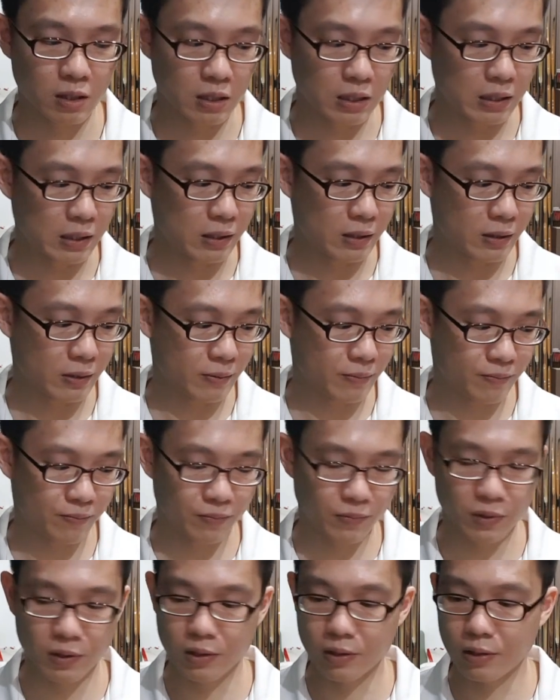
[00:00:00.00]

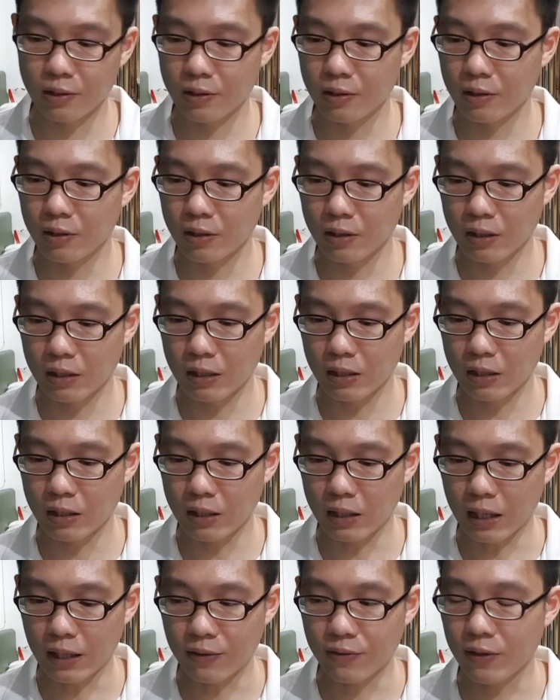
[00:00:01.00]

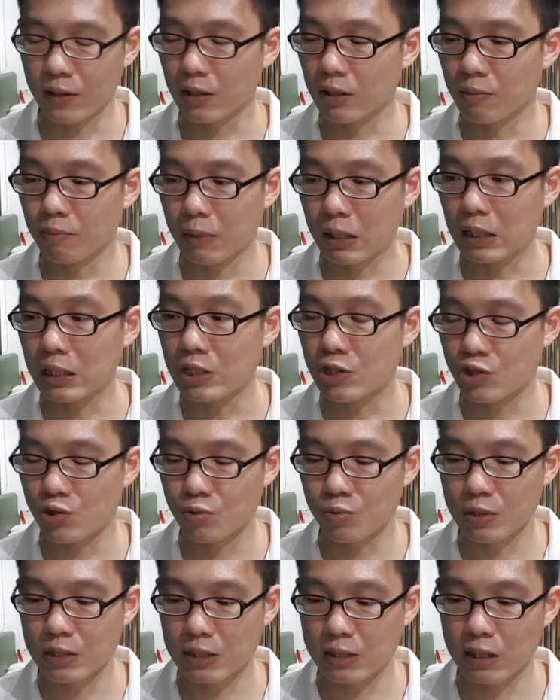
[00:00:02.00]
I think the main
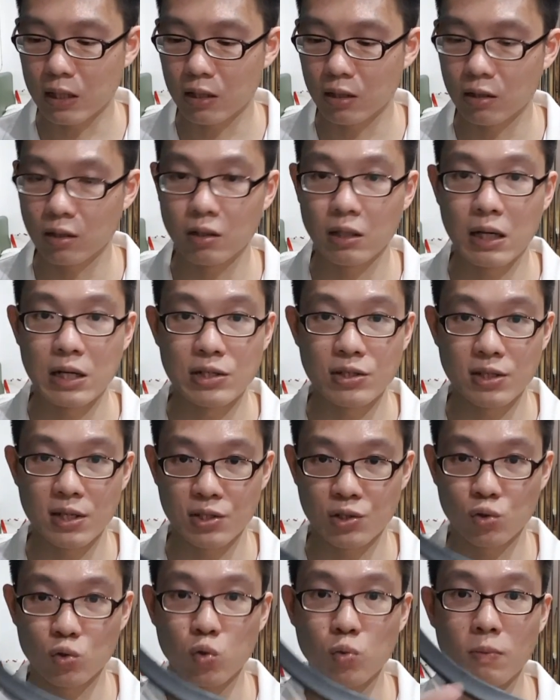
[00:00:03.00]
issue is that there is
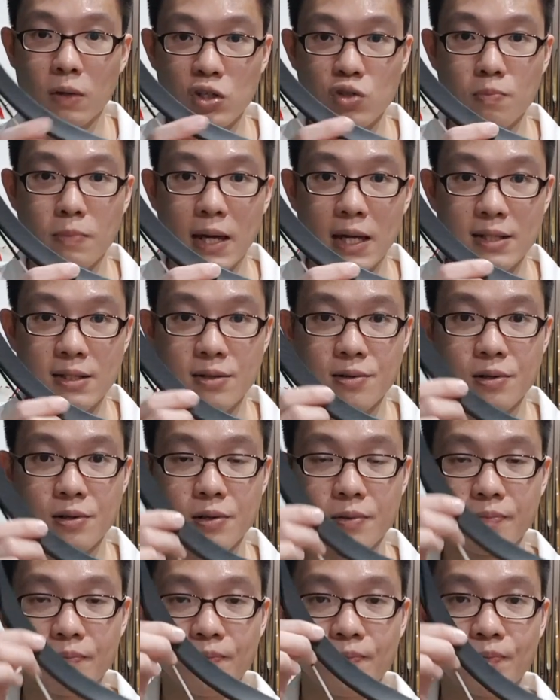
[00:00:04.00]
just too much mass here.
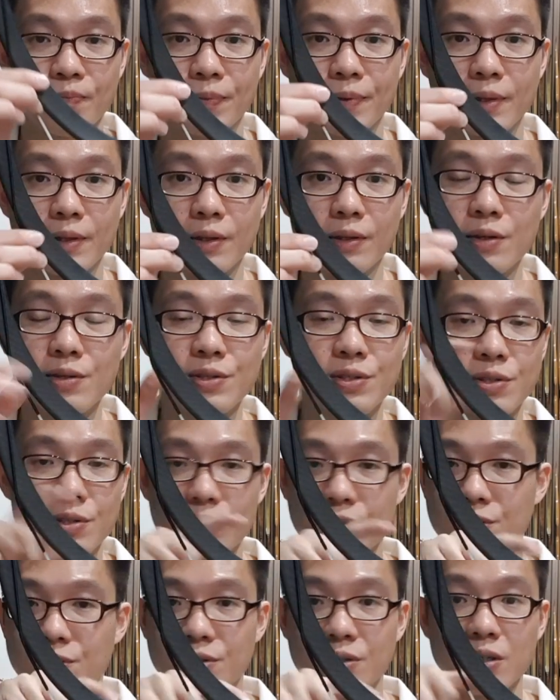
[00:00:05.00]
This
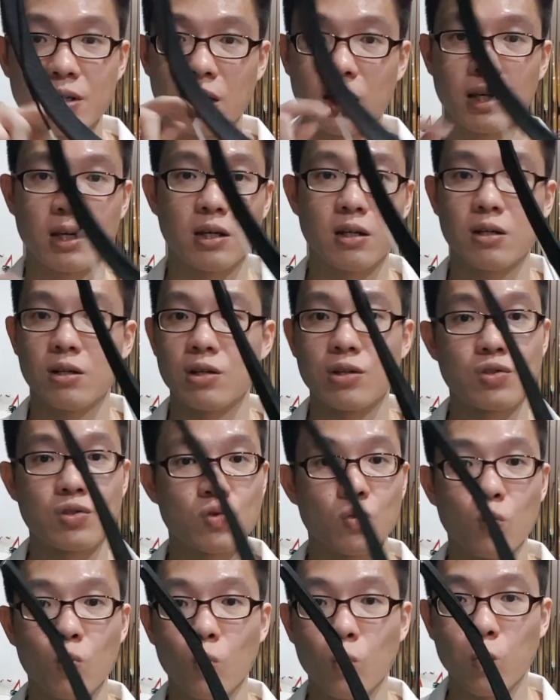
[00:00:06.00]
Sia here is
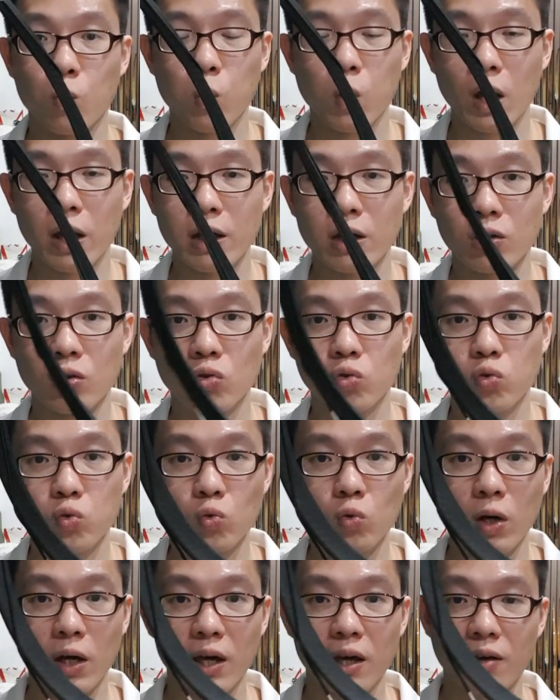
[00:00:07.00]
way
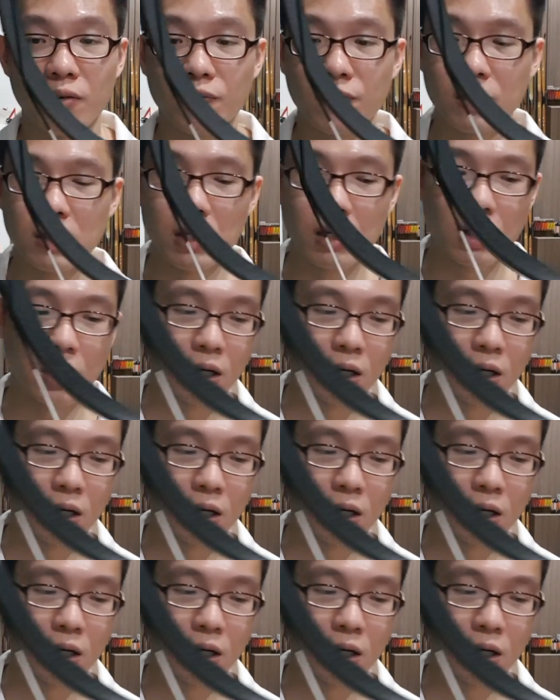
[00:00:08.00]
too heavy.